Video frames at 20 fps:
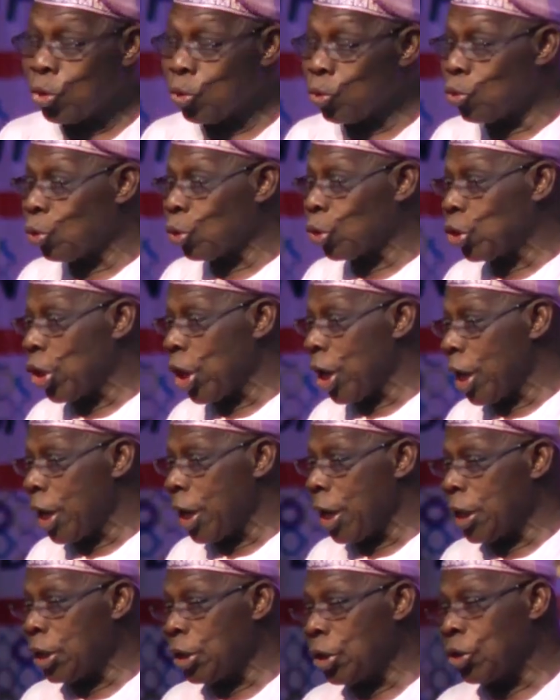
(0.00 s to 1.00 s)
to
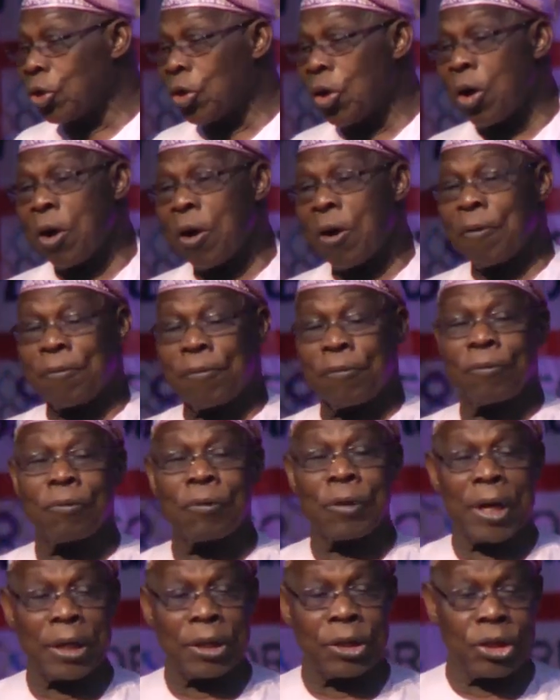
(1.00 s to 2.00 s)
change of
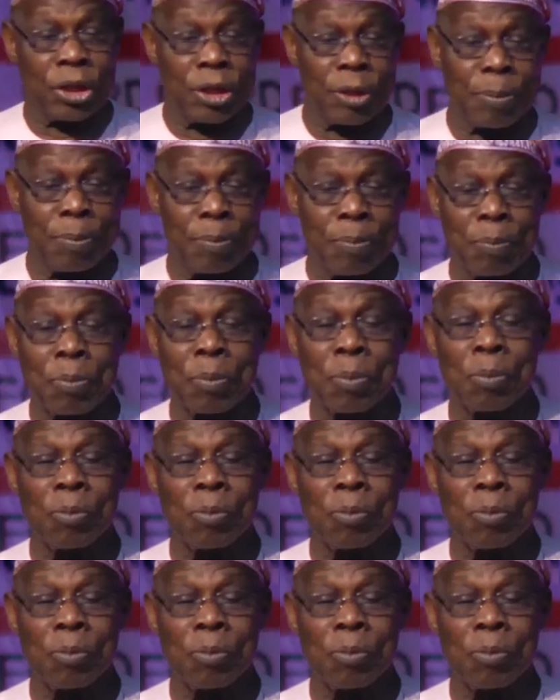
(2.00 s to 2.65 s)
regime